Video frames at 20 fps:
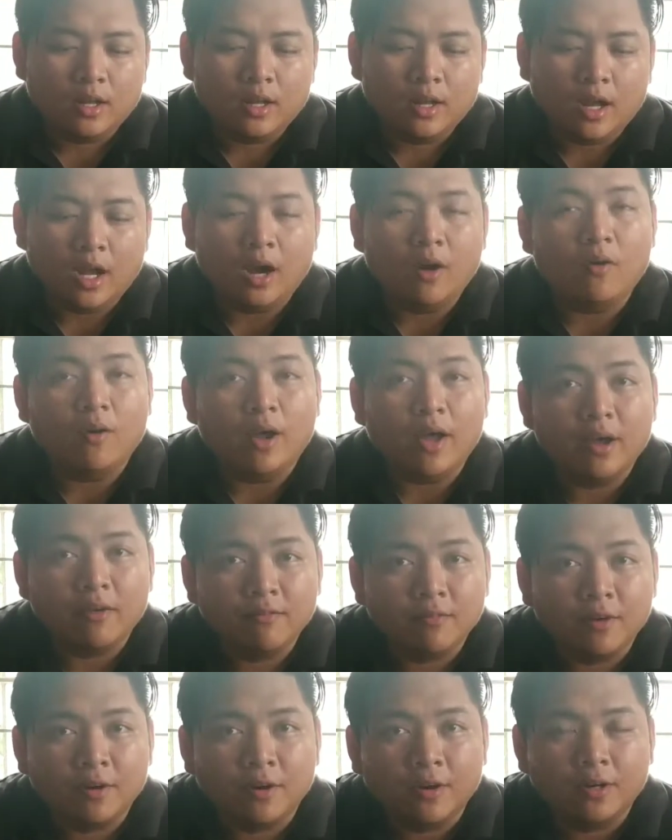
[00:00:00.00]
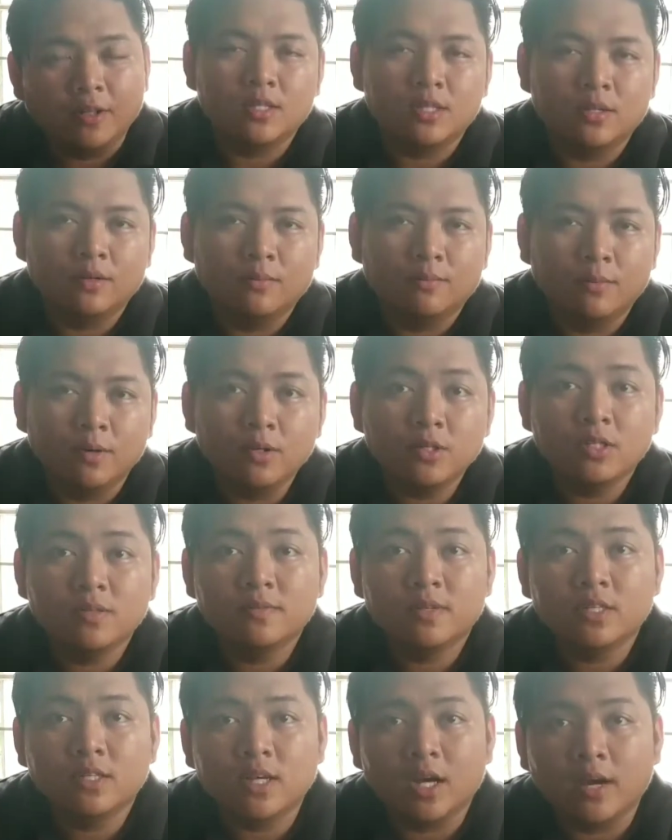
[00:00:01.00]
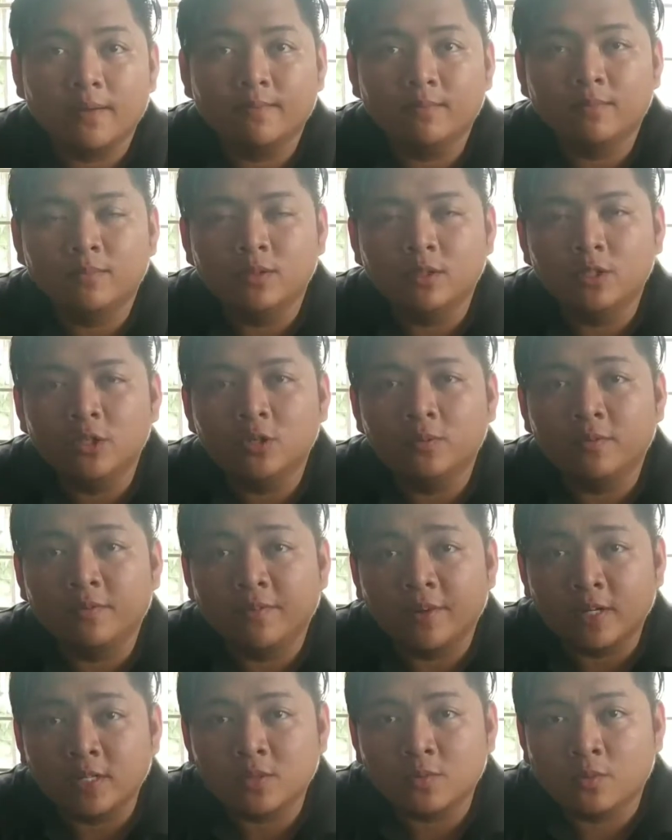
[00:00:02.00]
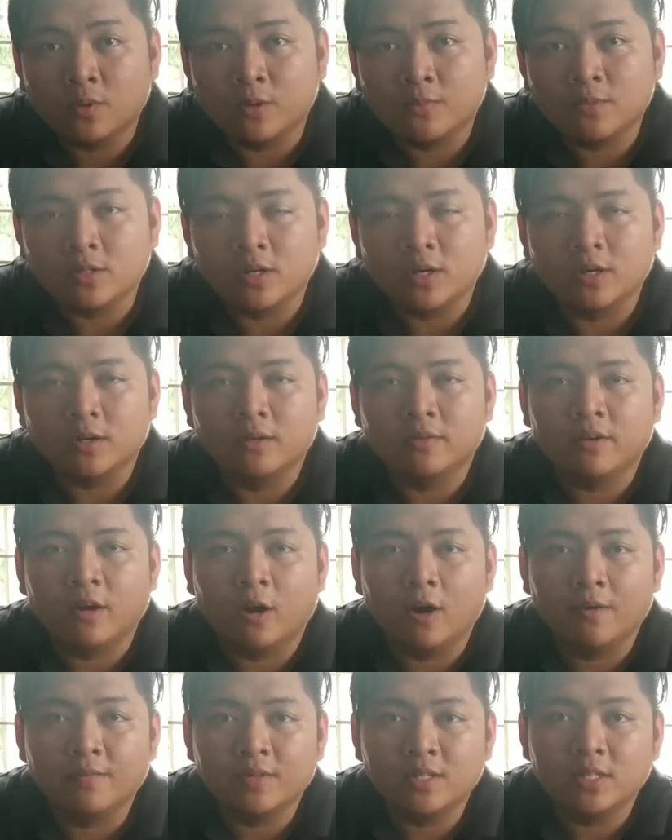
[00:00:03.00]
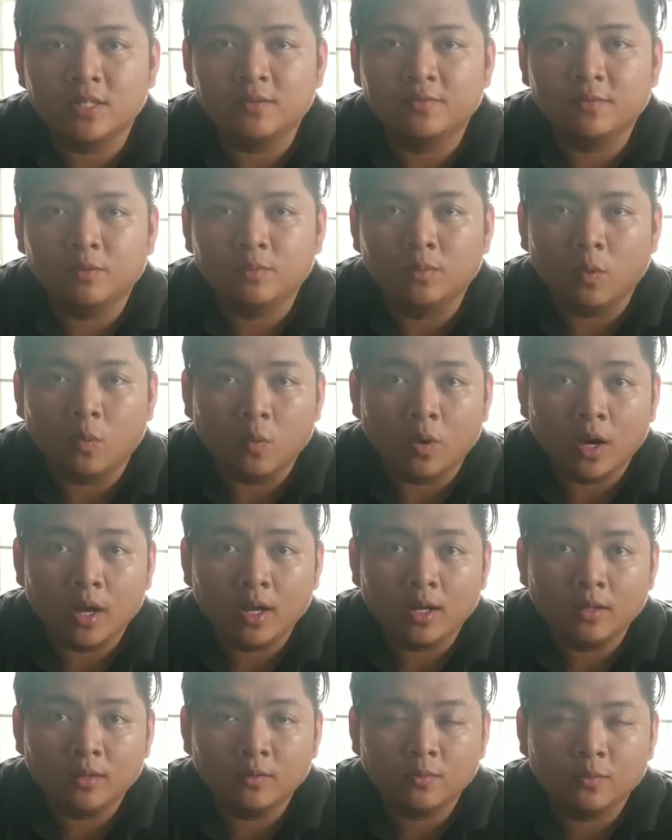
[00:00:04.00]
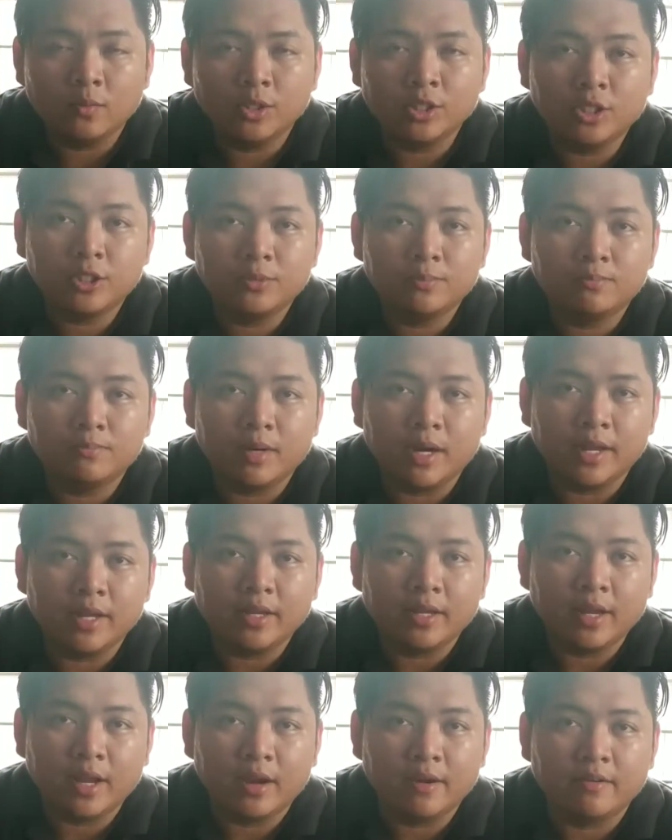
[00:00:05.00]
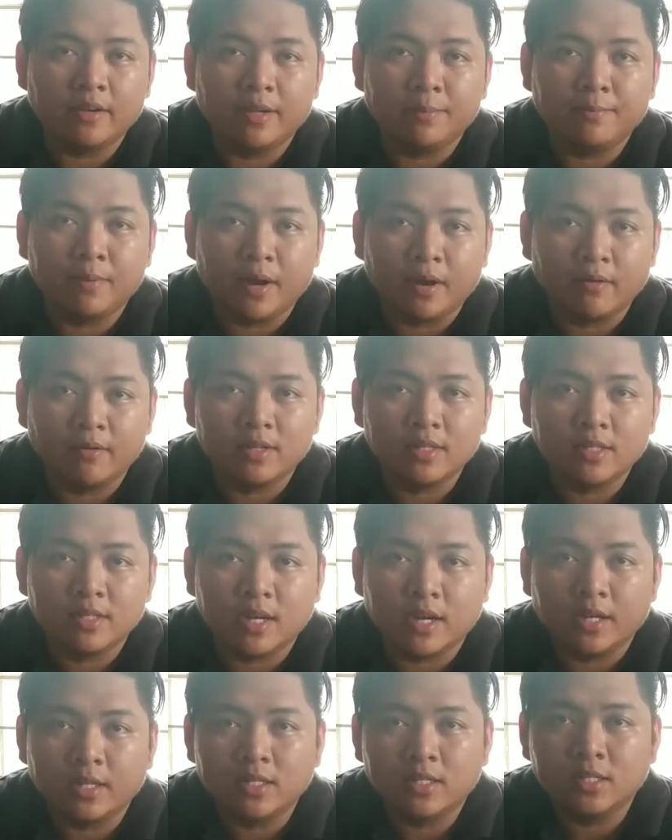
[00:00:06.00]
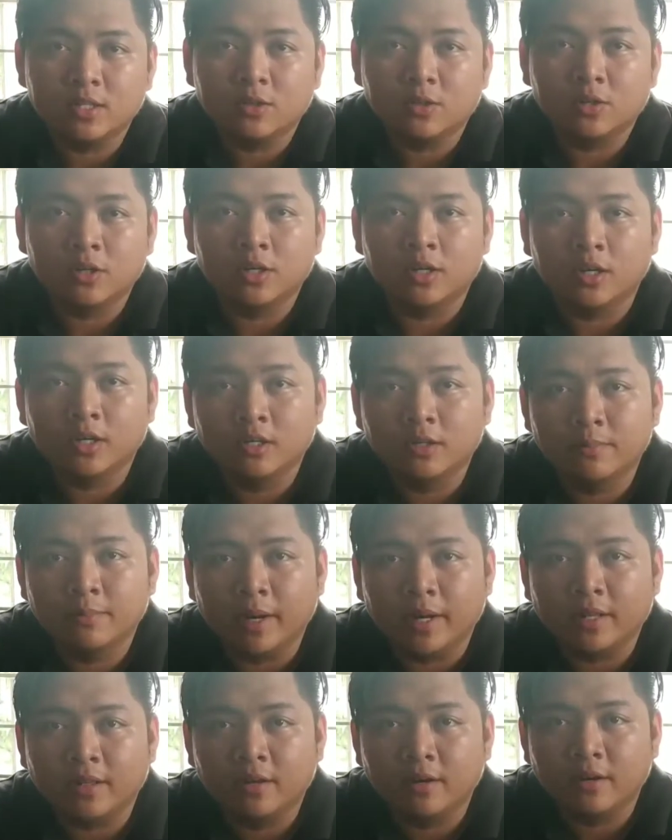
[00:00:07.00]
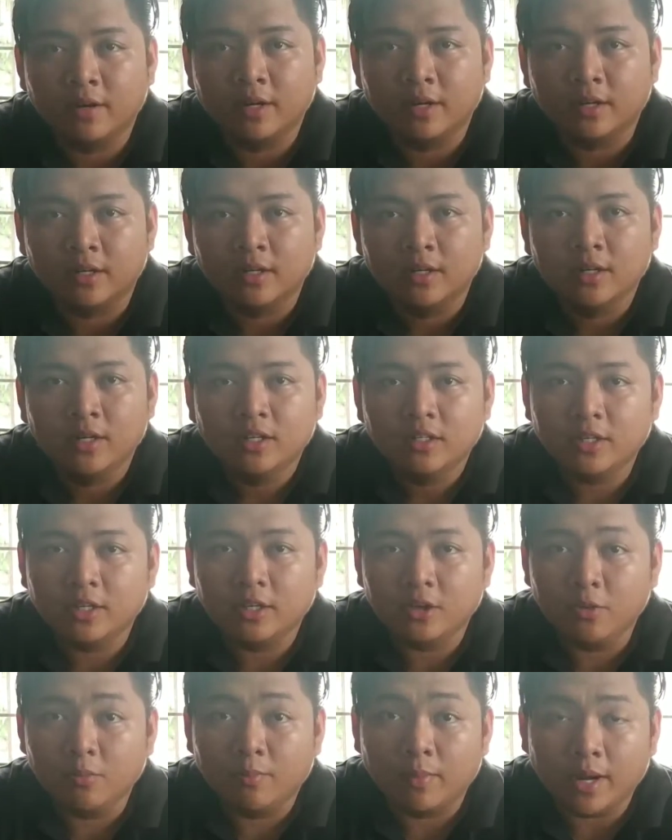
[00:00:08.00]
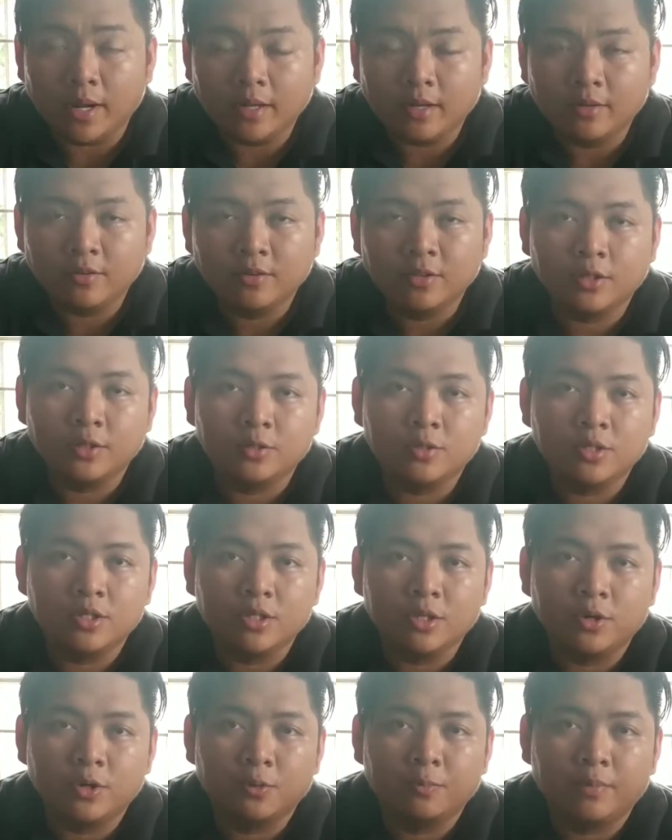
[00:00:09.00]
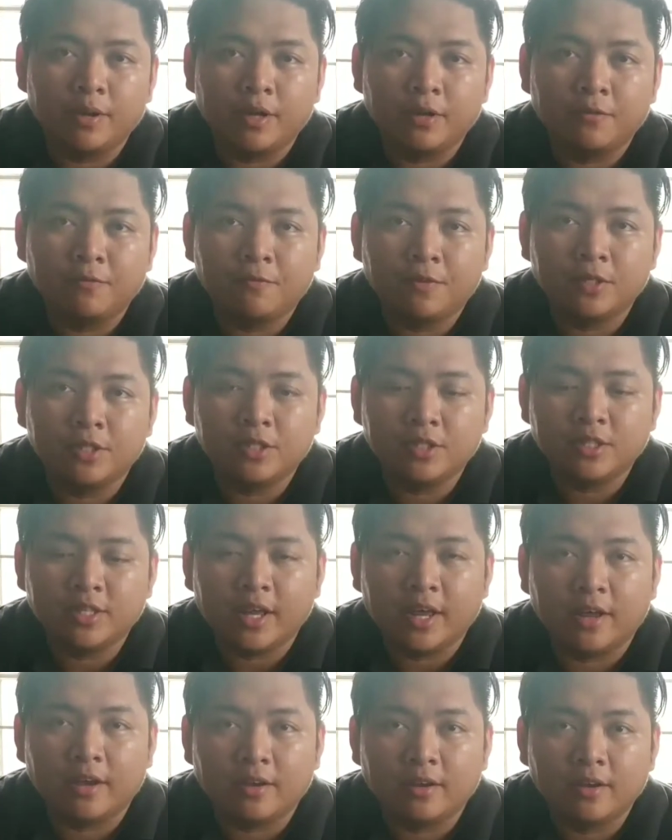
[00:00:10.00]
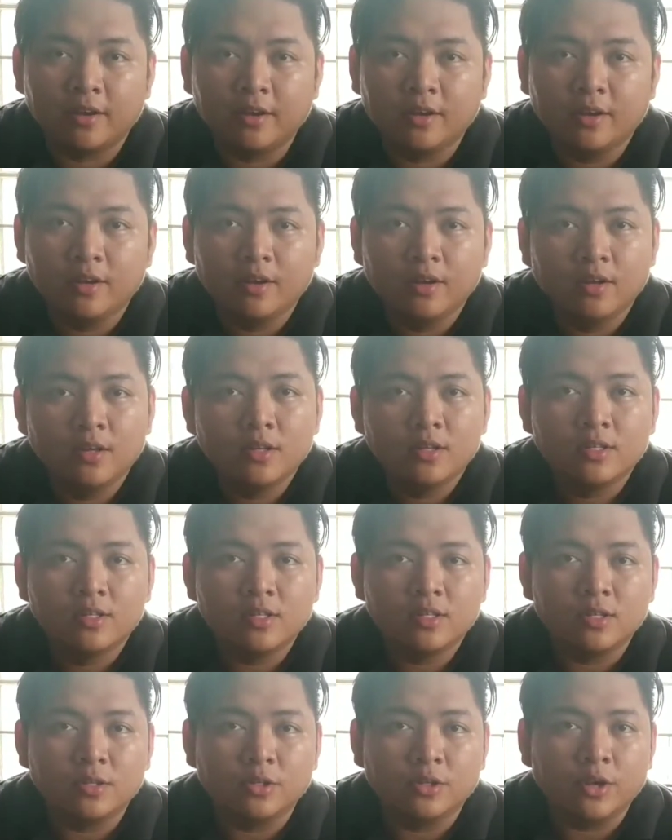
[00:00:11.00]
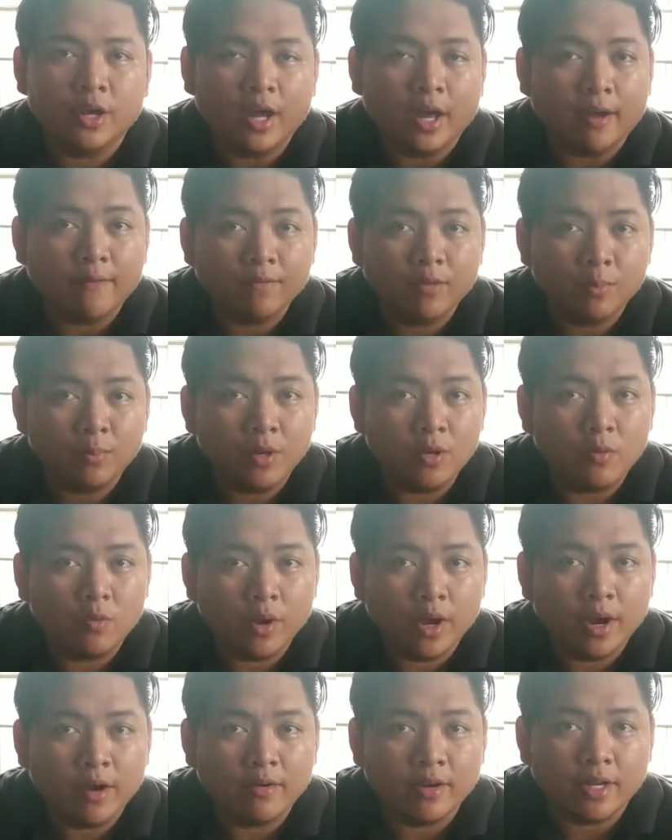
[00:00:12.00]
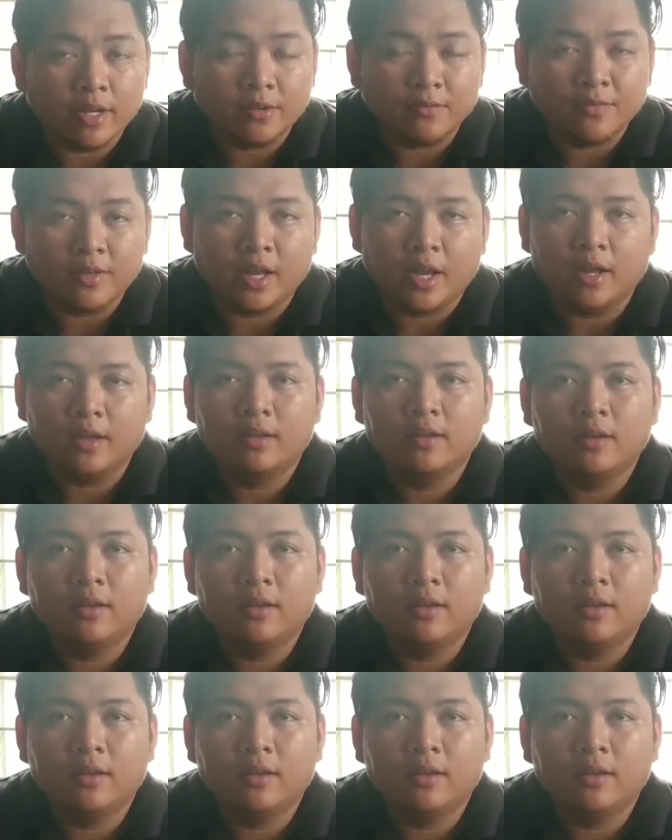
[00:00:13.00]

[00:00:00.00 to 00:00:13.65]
However, most of the time, tubifex worms are harvested from the wild, which might carry parasites or other bacteria that you might introduce to your betta fish tank. So you have to be wary of that.